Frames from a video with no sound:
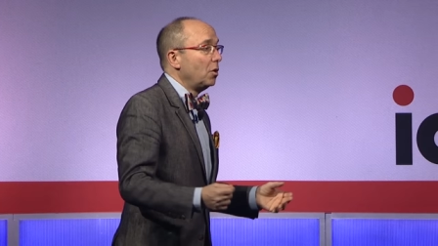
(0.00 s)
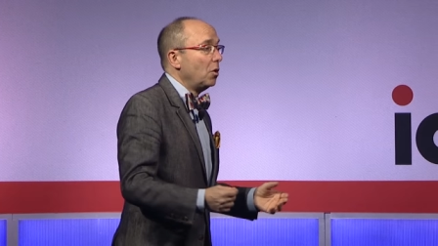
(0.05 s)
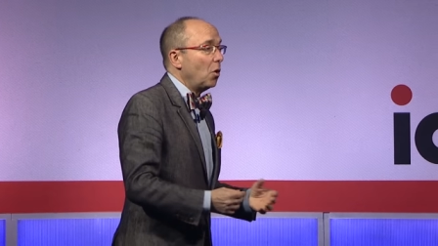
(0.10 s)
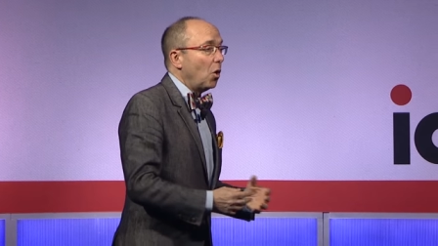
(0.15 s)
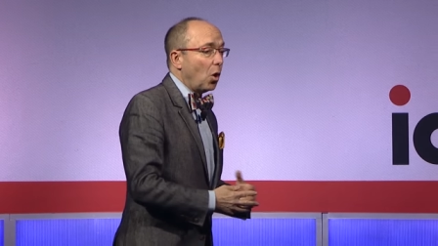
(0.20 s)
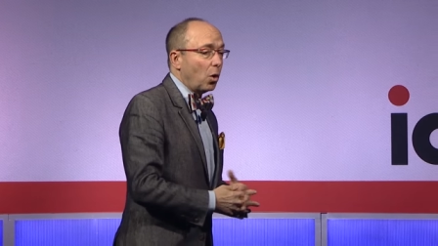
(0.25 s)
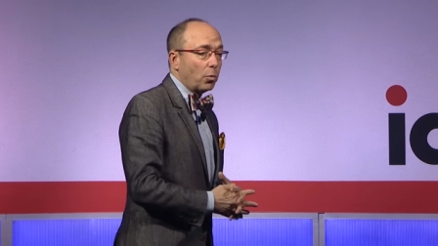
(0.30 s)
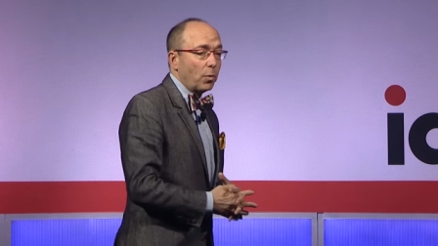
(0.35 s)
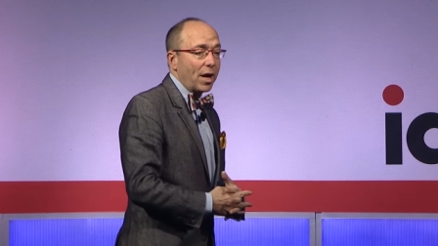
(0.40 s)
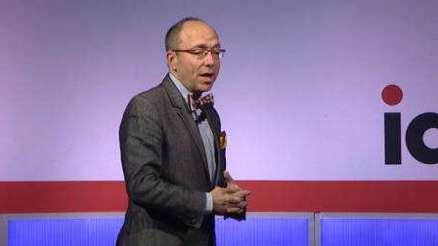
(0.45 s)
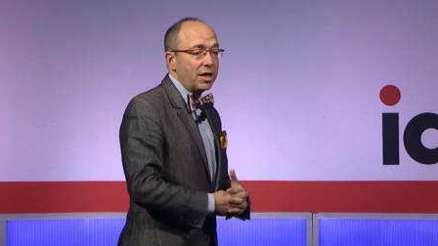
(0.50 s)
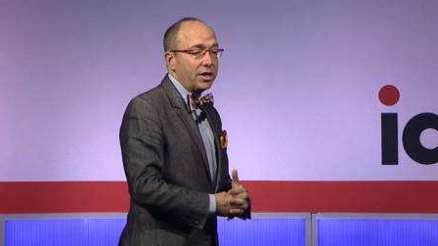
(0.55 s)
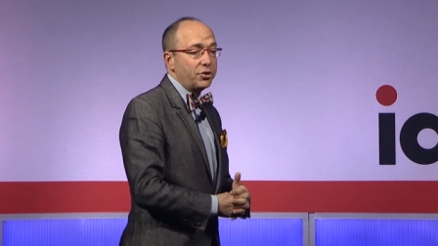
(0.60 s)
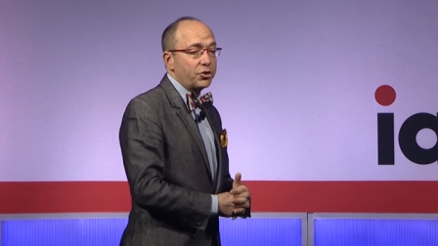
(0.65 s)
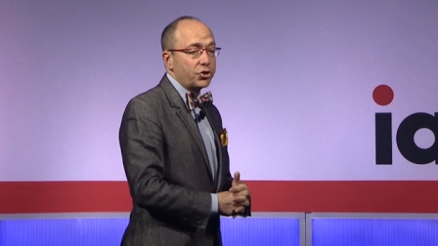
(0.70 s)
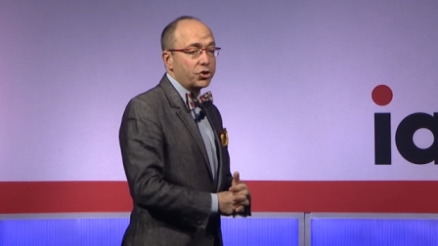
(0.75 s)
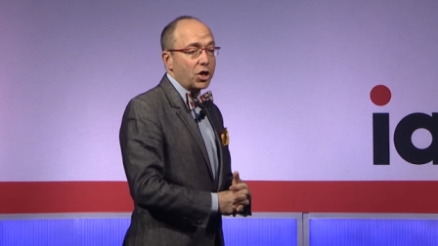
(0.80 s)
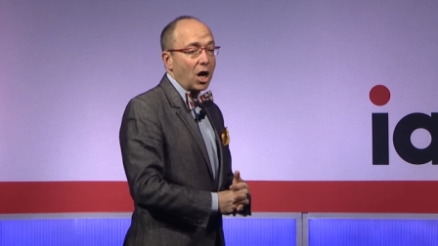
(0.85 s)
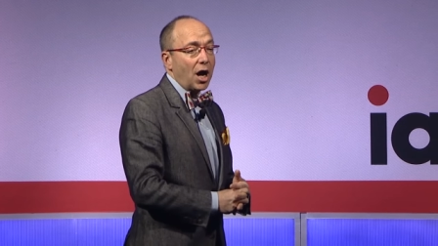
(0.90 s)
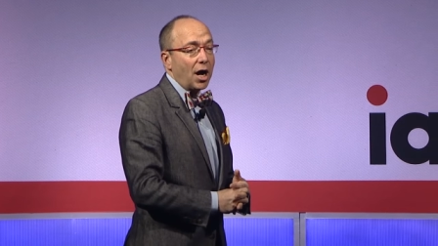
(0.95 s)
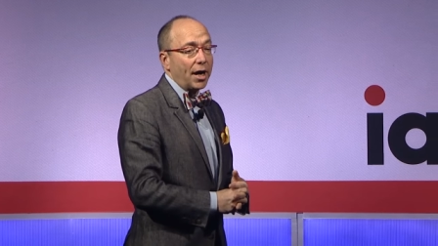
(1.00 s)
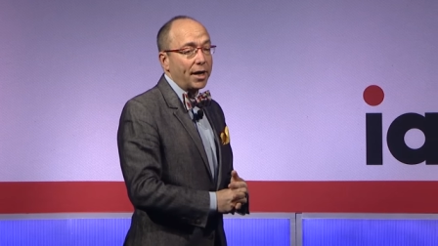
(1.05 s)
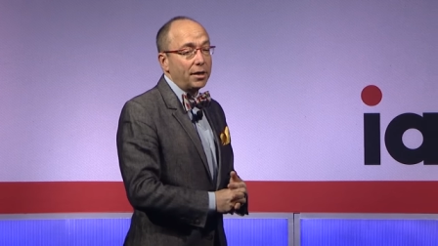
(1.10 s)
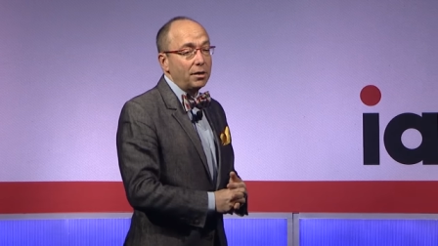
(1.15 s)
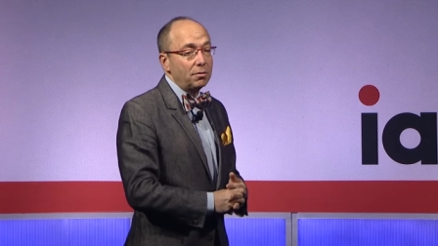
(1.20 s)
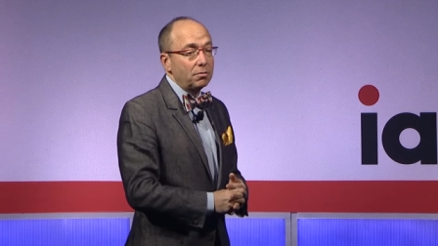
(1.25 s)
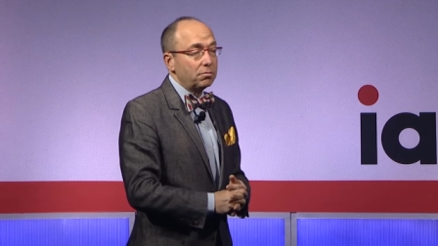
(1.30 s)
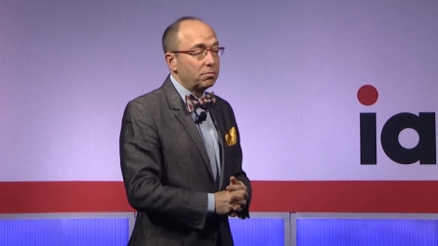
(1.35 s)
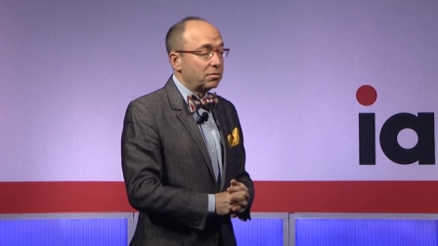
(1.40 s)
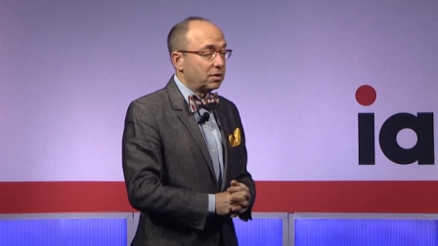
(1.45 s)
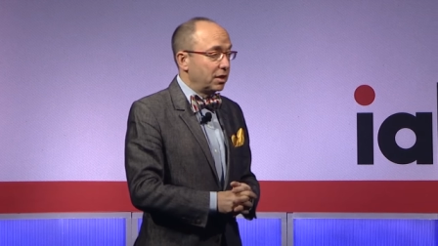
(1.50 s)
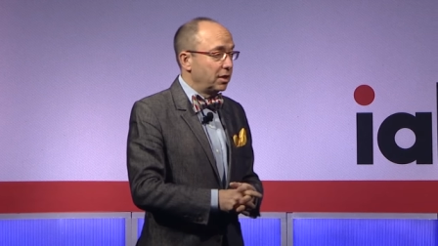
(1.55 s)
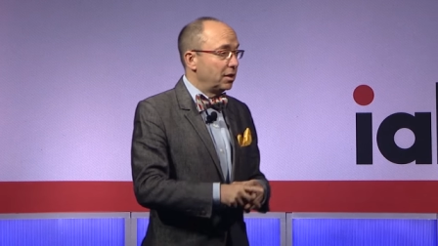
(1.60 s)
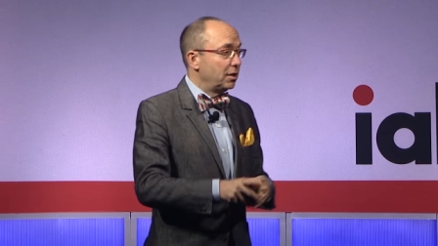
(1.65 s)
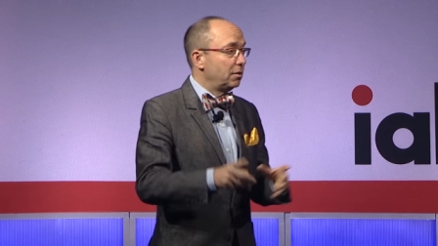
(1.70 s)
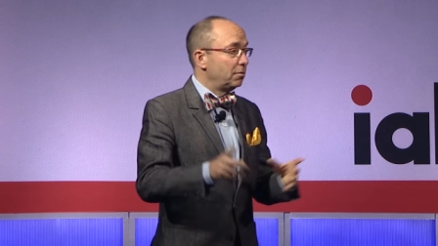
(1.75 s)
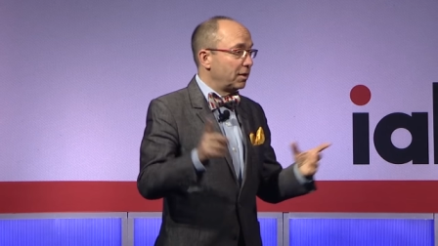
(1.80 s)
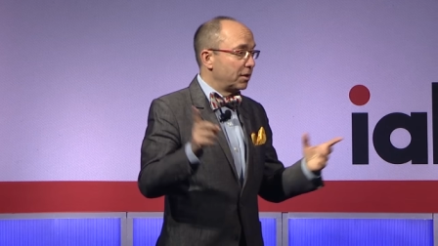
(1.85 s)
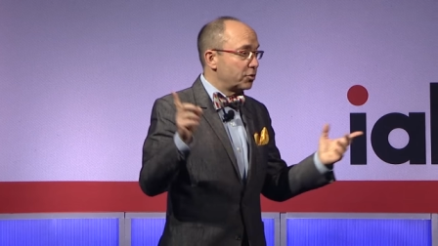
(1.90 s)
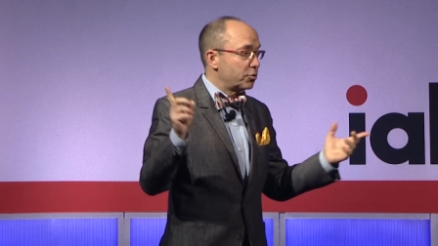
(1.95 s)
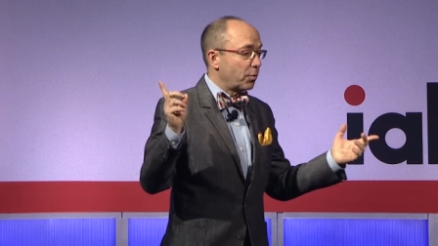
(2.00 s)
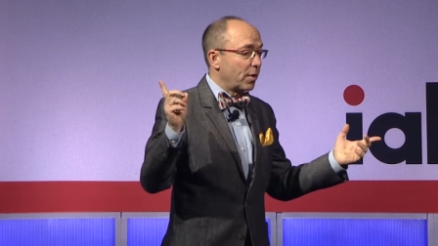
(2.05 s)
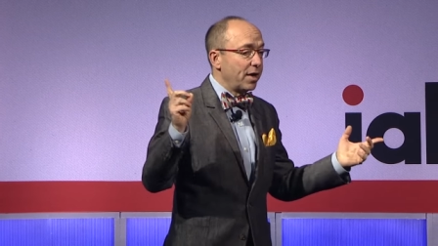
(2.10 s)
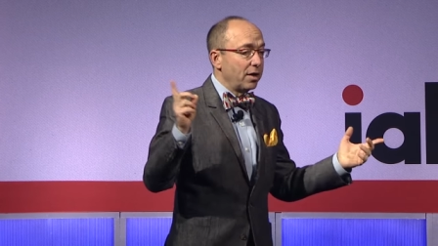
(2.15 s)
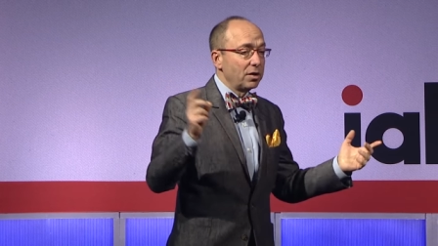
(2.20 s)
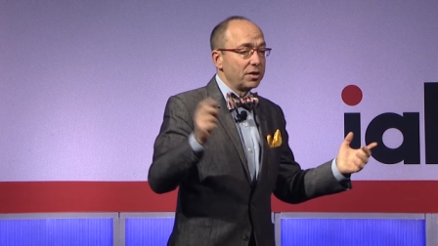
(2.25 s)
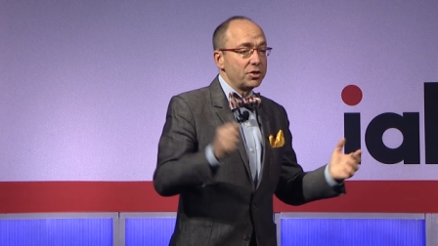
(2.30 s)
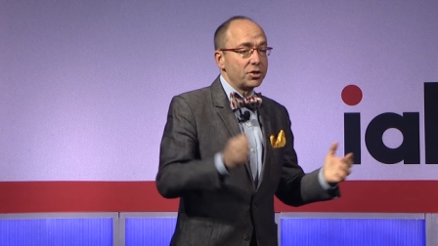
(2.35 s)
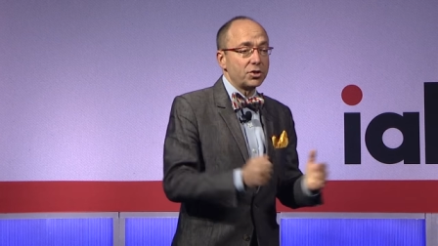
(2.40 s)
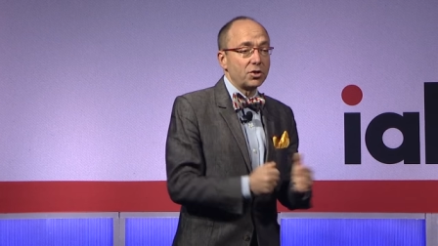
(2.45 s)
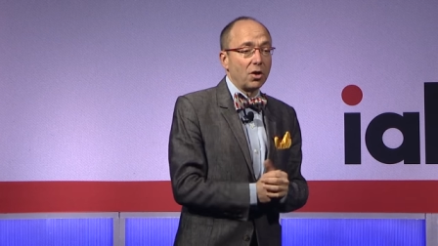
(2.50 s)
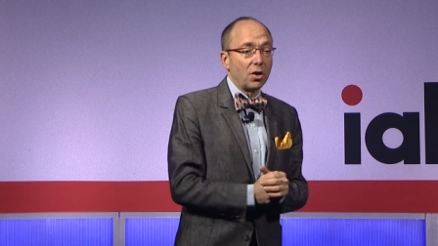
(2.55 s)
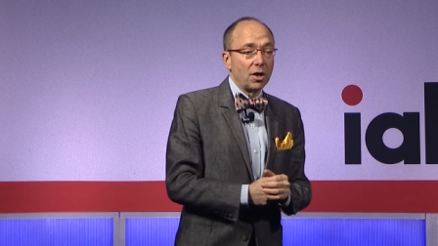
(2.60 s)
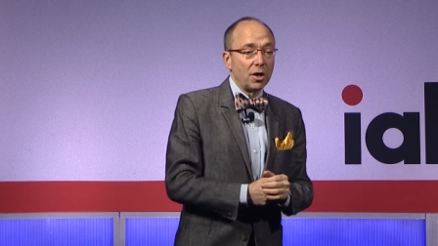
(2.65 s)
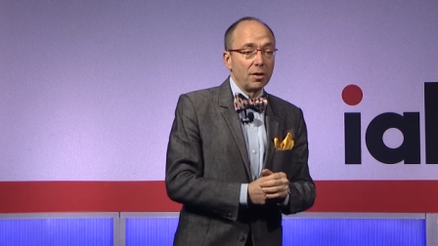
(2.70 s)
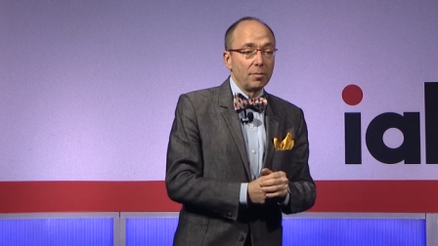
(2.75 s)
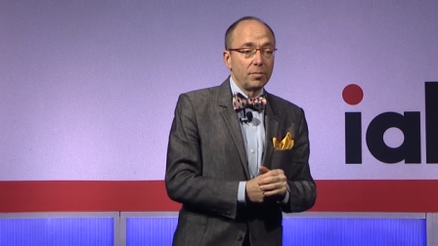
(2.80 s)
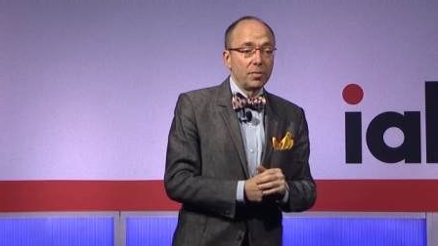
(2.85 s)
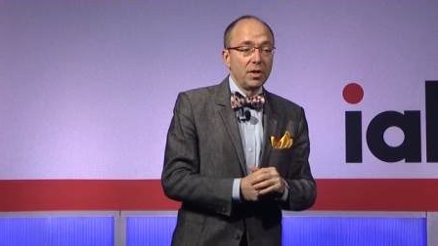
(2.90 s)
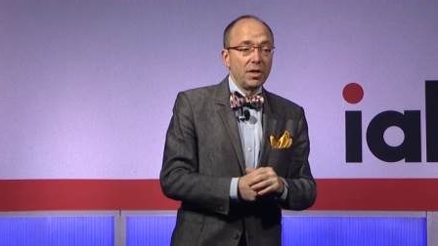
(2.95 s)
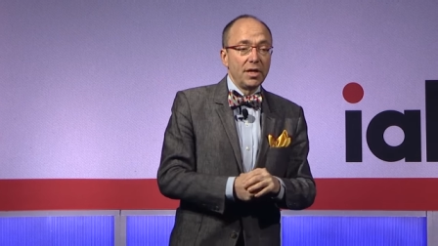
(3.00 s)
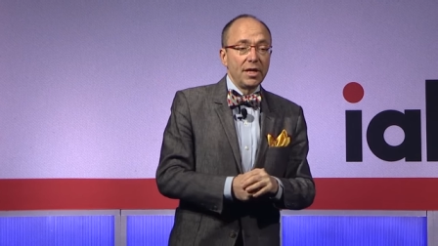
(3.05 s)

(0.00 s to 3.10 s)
Already, Shine, the Israeli startup,